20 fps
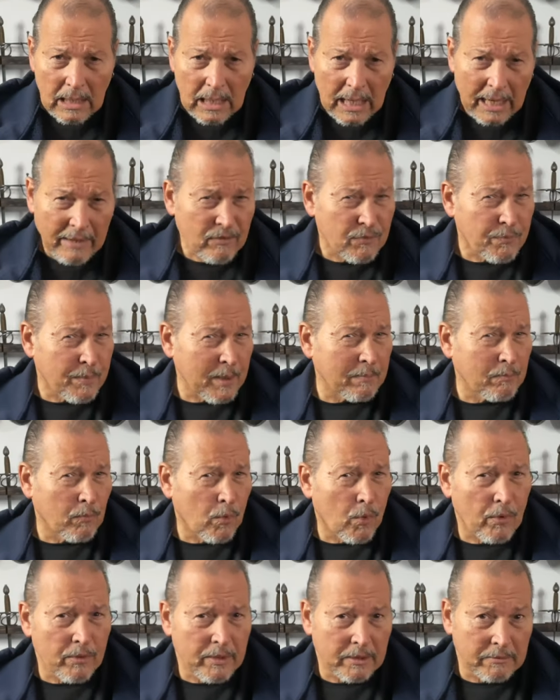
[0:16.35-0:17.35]
I've spent
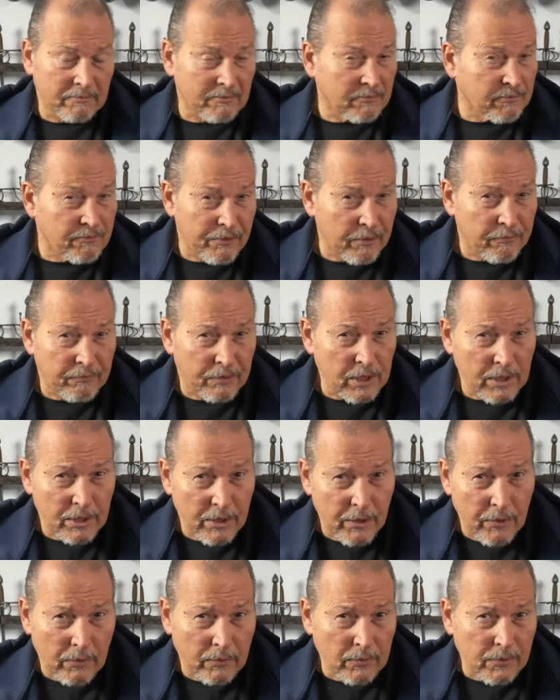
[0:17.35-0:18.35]
more than 50
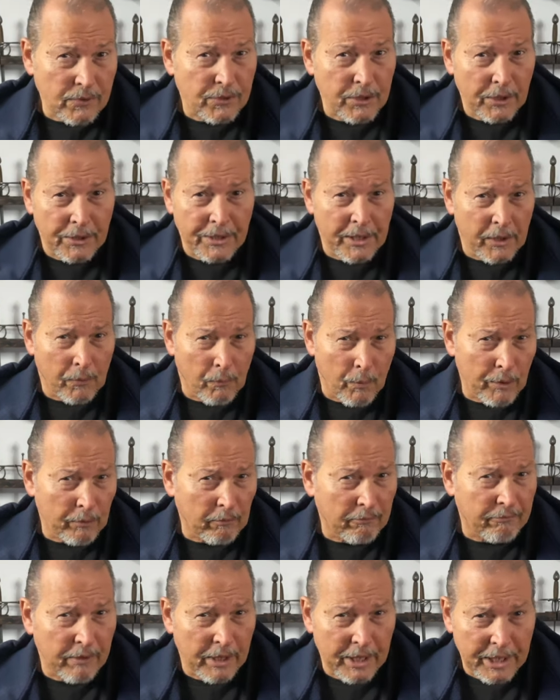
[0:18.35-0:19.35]
years studying real
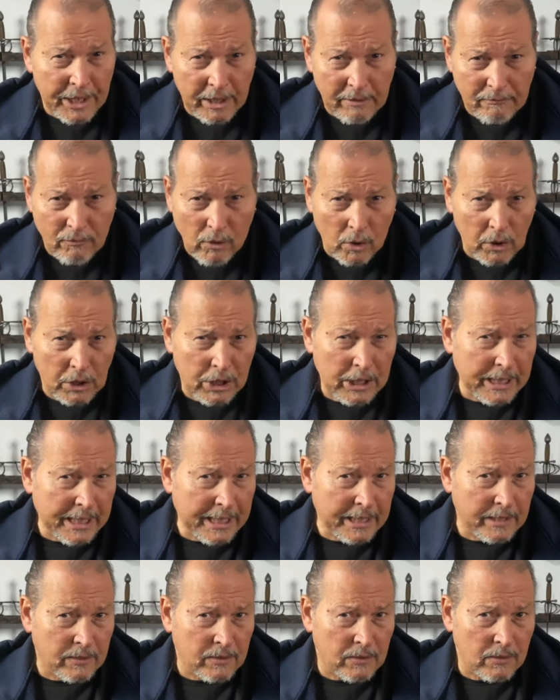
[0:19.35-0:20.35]
fighting of all
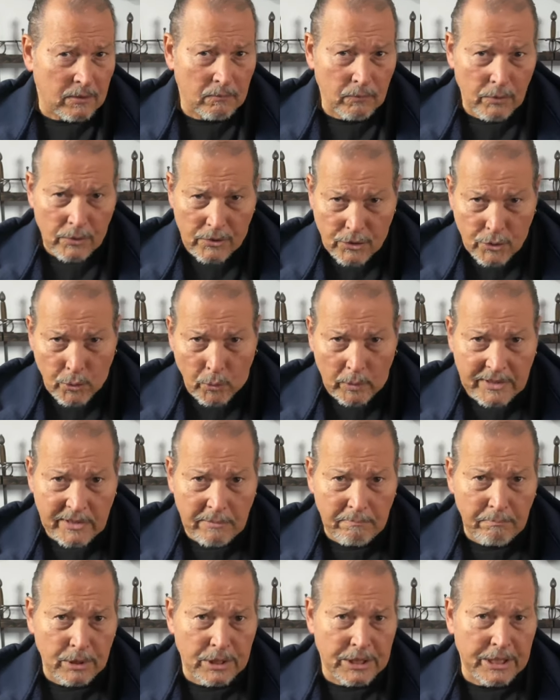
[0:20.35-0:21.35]
kinds, with swords
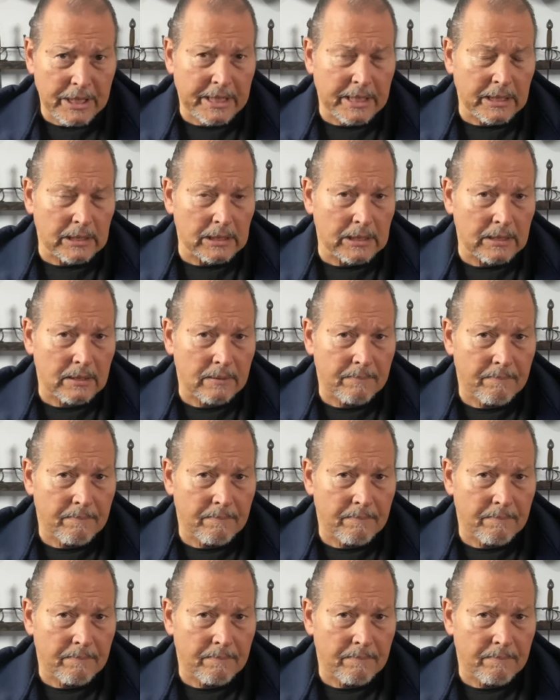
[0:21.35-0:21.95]
in particular.